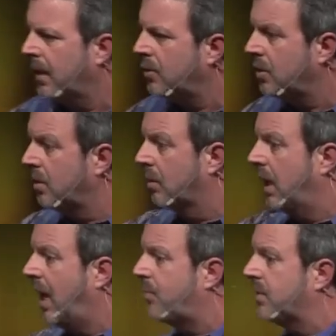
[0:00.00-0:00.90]
And you know what
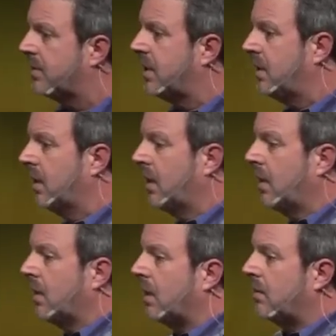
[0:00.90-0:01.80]
happens? He,
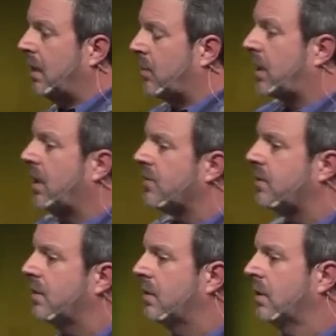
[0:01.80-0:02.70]

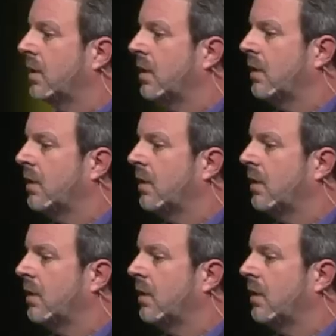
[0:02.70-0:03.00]
Nebuchadnezzar